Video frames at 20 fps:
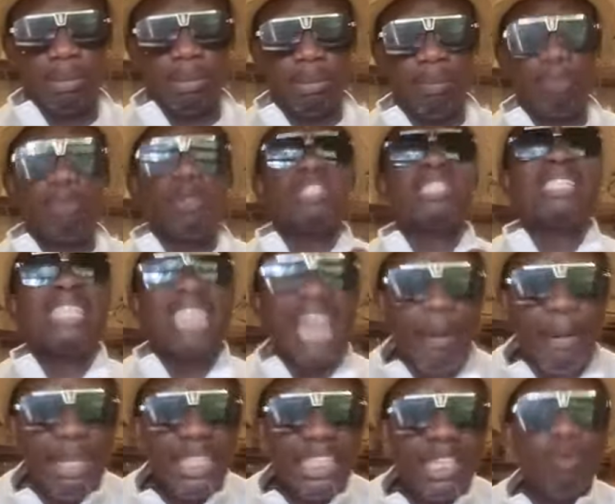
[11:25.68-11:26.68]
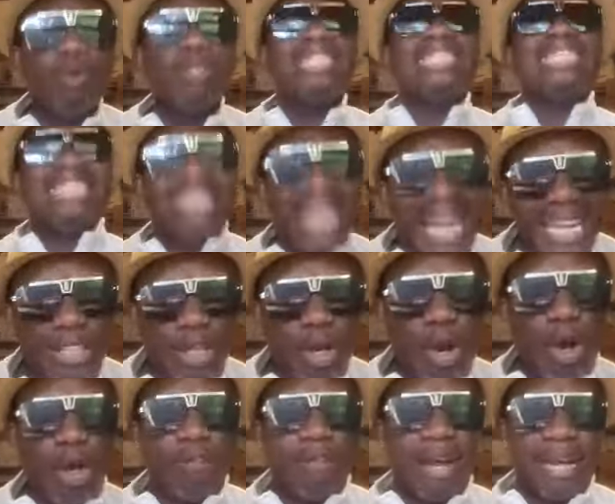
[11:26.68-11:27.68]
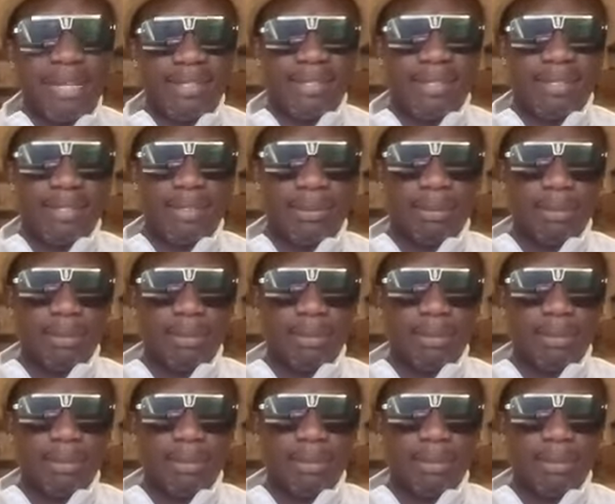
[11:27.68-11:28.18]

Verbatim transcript: Posterity will judge all of us.